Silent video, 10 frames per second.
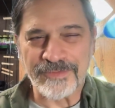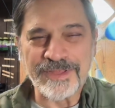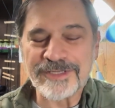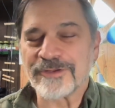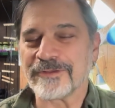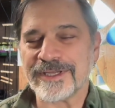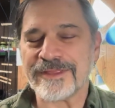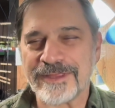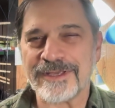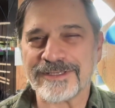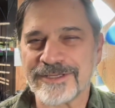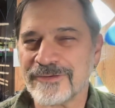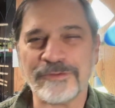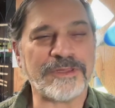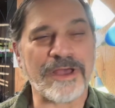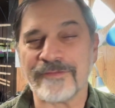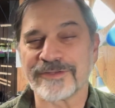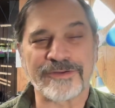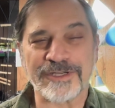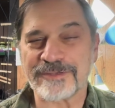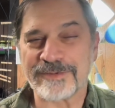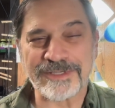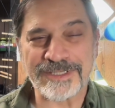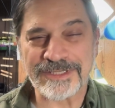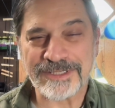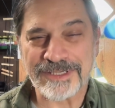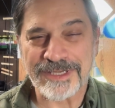this old atheist who loves Christmas,